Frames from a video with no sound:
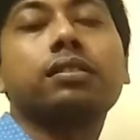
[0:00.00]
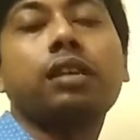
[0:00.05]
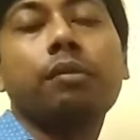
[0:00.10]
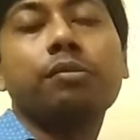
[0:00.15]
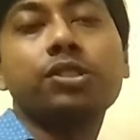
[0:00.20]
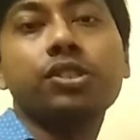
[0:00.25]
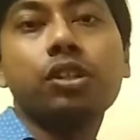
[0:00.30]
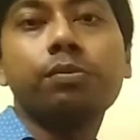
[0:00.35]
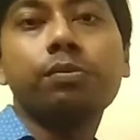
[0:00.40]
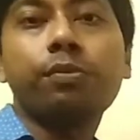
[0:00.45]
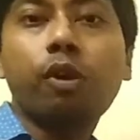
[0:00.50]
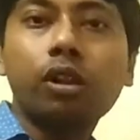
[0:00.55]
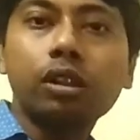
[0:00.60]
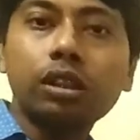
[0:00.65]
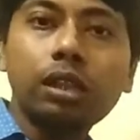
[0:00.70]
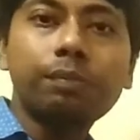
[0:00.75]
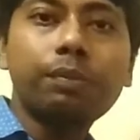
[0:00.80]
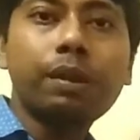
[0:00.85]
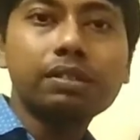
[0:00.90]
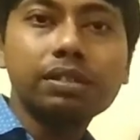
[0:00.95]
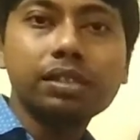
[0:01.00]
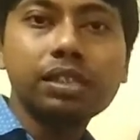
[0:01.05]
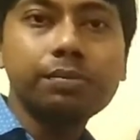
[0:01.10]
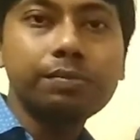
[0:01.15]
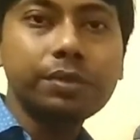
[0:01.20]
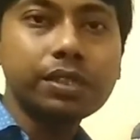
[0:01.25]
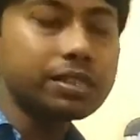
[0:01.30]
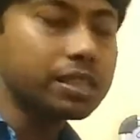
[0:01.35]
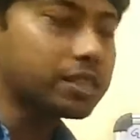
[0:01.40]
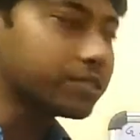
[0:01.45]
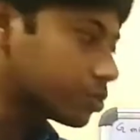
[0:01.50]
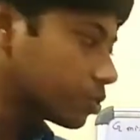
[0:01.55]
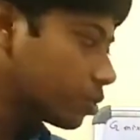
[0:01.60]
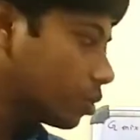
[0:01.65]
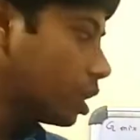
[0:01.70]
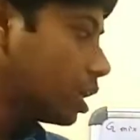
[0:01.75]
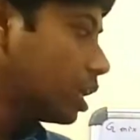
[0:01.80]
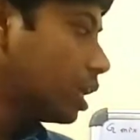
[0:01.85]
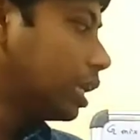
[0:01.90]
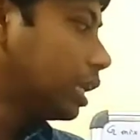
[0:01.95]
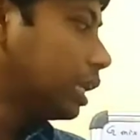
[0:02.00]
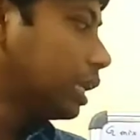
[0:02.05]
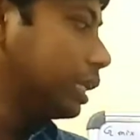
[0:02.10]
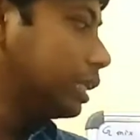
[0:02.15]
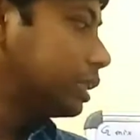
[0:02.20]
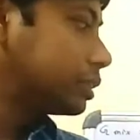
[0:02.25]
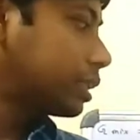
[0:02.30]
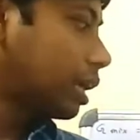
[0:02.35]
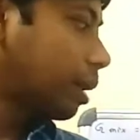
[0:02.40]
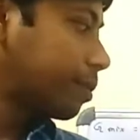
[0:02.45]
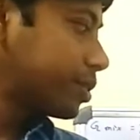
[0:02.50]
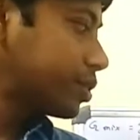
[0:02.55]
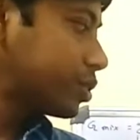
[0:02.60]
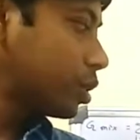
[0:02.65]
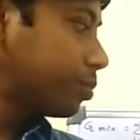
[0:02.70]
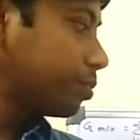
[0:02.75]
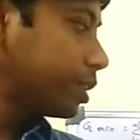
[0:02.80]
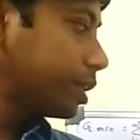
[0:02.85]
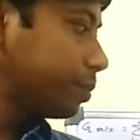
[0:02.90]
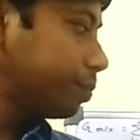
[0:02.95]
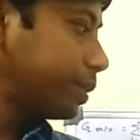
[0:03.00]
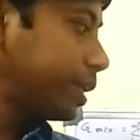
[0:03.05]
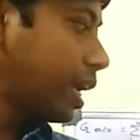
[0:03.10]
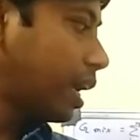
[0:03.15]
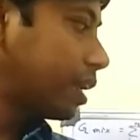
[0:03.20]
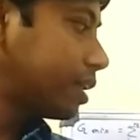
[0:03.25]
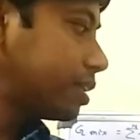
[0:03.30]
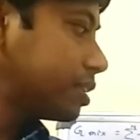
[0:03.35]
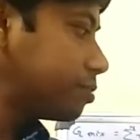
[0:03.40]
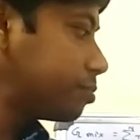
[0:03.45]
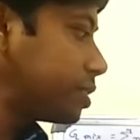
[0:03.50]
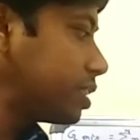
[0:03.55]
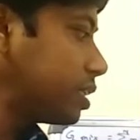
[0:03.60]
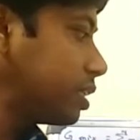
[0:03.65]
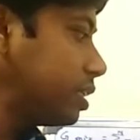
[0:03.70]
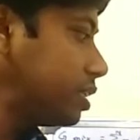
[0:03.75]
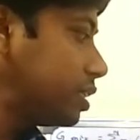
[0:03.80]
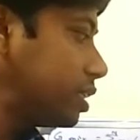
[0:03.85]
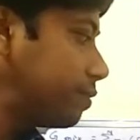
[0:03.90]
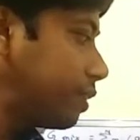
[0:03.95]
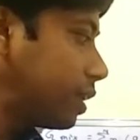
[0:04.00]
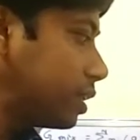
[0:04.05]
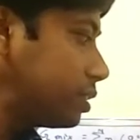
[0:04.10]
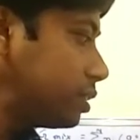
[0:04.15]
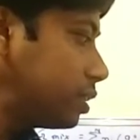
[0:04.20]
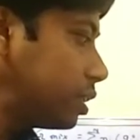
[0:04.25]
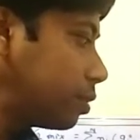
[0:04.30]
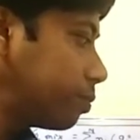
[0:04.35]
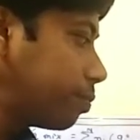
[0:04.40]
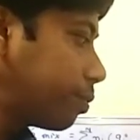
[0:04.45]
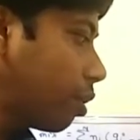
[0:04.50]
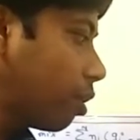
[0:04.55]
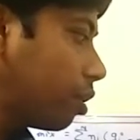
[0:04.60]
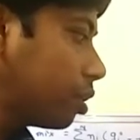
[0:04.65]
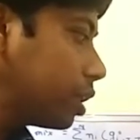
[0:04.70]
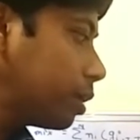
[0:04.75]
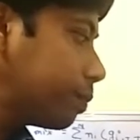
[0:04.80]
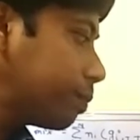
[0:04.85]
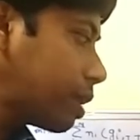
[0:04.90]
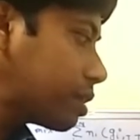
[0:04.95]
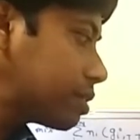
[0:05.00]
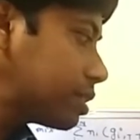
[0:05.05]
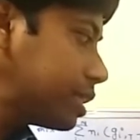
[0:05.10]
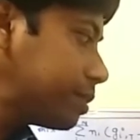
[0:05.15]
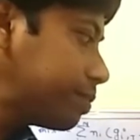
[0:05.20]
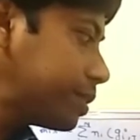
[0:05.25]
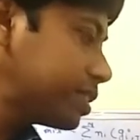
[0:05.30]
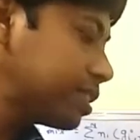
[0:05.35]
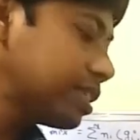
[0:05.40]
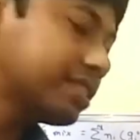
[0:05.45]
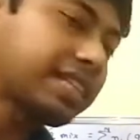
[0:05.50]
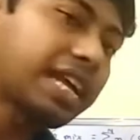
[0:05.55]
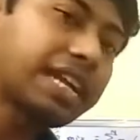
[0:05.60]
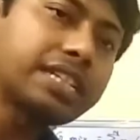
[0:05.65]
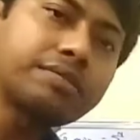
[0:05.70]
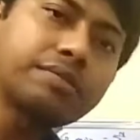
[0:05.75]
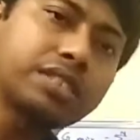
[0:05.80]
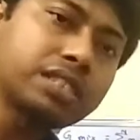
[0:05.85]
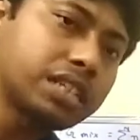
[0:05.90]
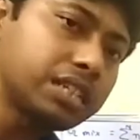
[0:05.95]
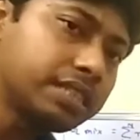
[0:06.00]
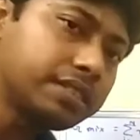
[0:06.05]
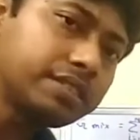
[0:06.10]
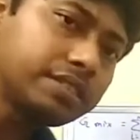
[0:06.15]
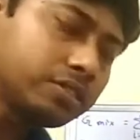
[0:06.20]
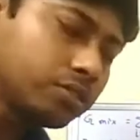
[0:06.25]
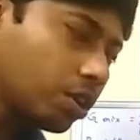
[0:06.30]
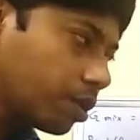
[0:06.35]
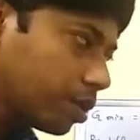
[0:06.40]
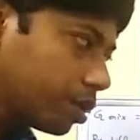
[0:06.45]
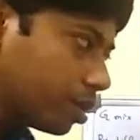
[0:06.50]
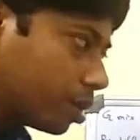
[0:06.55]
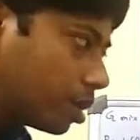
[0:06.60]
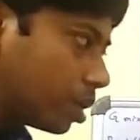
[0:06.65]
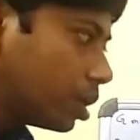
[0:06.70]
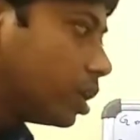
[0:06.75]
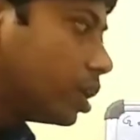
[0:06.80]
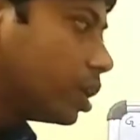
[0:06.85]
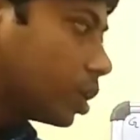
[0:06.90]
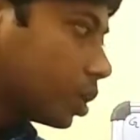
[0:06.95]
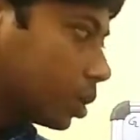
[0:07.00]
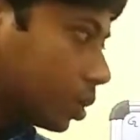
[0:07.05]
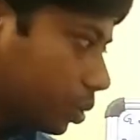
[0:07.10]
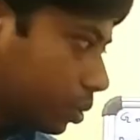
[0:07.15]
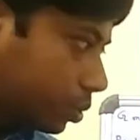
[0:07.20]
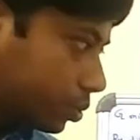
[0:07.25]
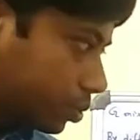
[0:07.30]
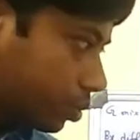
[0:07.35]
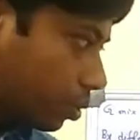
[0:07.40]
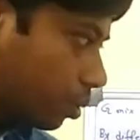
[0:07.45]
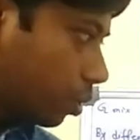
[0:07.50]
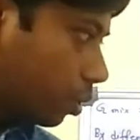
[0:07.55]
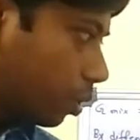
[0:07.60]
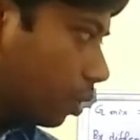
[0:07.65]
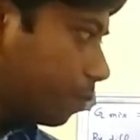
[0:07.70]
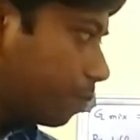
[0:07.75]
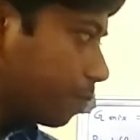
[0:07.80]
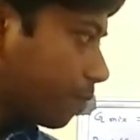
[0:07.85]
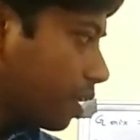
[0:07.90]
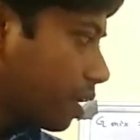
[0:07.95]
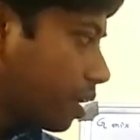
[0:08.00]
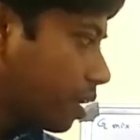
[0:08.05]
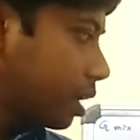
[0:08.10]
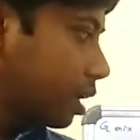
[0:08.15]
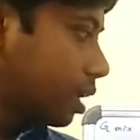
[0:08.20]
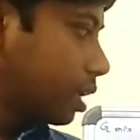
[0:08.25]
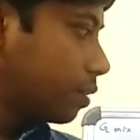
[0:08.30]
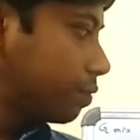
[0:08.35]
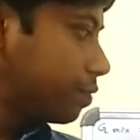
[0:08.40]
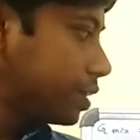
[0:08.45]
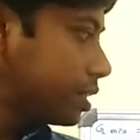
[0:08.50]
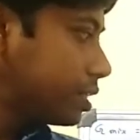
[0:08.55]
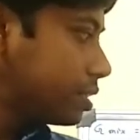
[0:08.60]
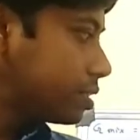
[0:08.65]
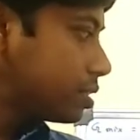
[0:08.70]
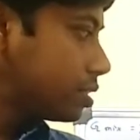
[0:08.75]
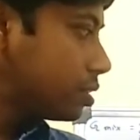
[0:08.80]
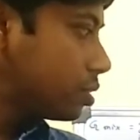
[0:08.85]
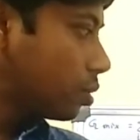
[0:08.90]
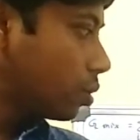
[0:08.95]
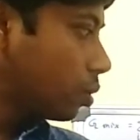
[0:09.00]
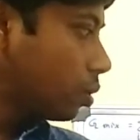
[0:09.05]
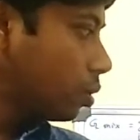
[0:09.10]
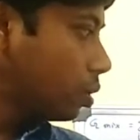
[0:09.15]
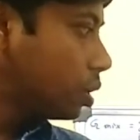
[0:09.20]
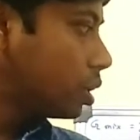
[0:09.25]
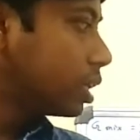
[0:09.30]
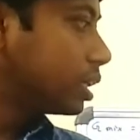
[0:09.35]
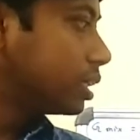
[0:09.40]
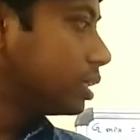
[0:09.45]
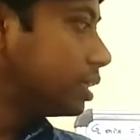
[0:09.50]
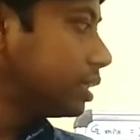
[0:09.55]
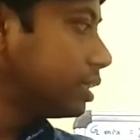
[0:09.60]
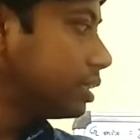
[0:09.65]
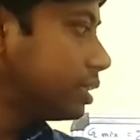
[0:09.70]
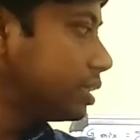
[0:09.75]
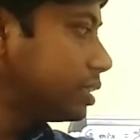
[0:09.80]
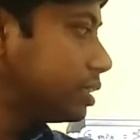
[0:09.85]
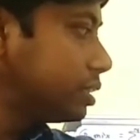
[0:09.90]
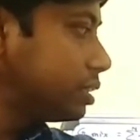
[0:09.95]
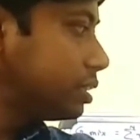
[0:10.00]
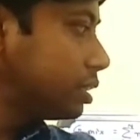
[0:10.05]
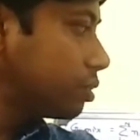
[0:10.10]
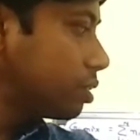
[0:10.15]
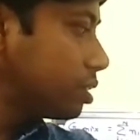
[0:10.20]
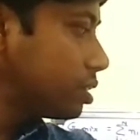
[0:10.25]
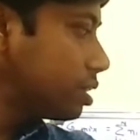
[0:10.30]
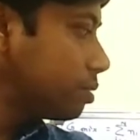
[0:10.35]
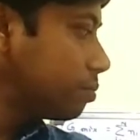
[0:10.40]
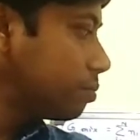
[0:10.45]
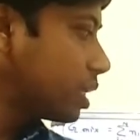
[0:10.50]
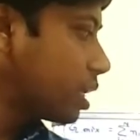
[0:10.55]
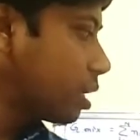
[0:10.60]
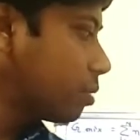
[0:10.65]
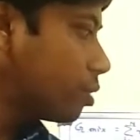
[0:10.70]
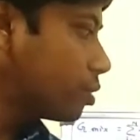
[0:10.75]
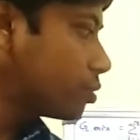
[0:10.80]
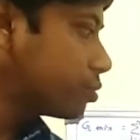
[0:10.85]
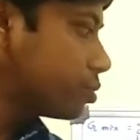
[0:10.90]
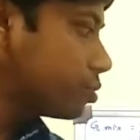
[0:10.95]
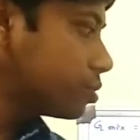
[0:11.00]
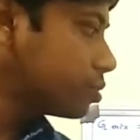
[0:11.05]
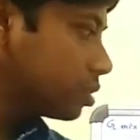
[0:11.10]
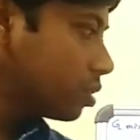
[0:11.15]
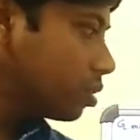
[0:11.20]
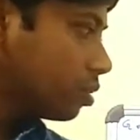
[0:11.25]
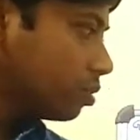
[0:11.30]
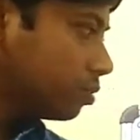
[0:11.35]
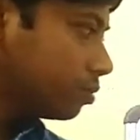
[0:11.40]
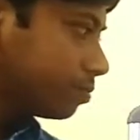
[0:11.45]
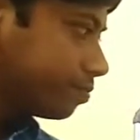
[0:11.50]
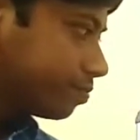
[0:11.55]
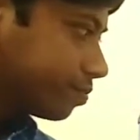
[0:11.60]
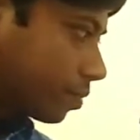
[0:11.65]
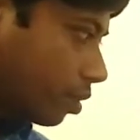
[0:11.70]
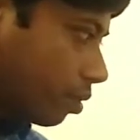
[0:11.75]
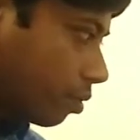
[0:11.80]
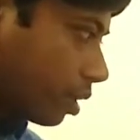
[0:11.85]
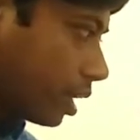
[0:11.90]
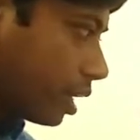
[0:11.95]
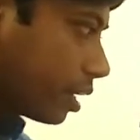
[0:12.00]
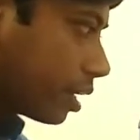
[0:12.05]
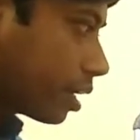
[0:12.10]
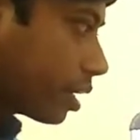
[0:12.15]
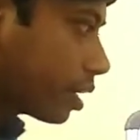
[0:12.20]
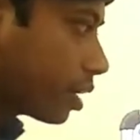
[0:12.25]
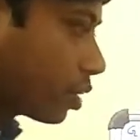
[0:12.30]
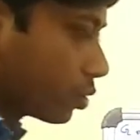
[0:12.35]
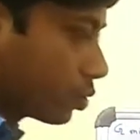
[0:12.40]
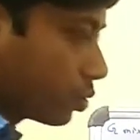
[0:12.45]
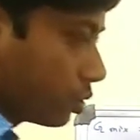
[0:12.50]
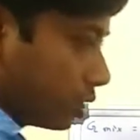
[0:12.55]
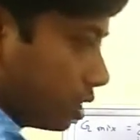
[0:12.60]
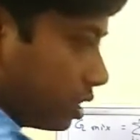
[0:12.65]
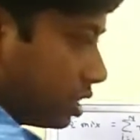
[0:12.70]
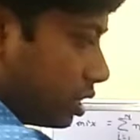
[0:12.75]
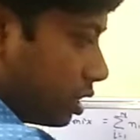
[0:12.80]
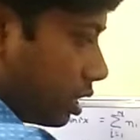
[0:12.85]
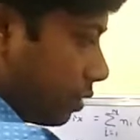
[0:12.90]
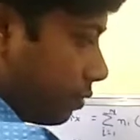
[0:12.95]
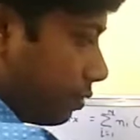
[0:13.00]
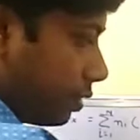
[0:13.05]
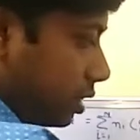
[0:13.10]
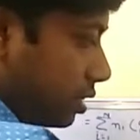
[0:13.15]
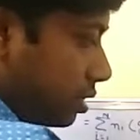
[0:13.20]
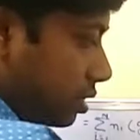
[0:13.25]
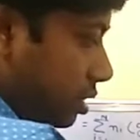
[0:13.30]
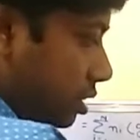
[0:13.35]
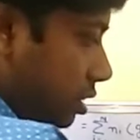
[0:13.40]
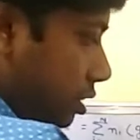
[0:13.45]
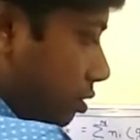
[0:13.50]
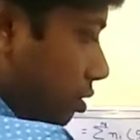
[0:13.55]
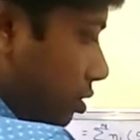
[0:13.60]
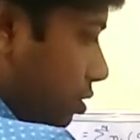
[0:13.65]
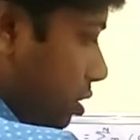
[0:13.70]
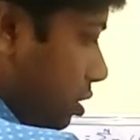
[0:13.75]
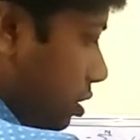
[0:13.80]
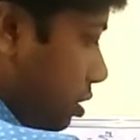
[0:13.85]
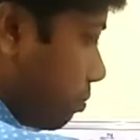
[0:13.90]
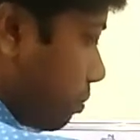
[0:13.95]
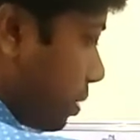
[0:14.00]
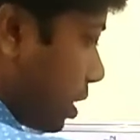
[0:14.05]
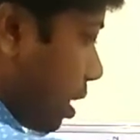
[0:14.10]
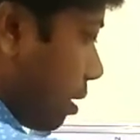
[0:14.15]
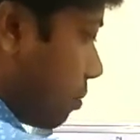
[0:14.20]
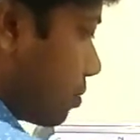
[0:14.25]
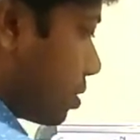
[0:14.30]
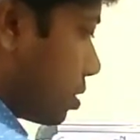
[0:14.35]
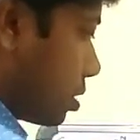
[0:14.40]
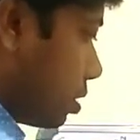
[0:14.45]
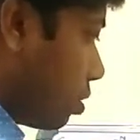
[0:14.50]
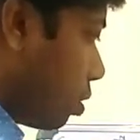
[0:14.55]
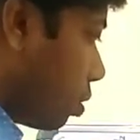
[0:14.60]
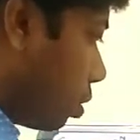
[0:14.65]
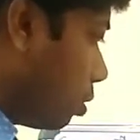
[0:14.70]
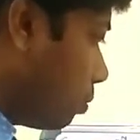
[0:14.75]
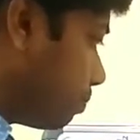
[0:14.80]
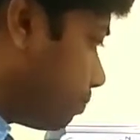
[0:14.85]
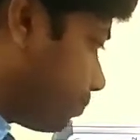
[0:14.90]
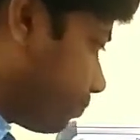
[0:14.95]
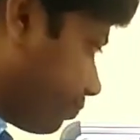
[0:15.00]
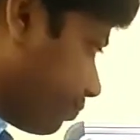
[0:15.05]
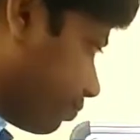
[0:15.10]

summation of all the partial pressures. So summation of dpi is basically differentiate of all the partial pressures, that is basically 0. So if it is 0, then this equation become also 0, okay. So this, if it is this equation becomes 0,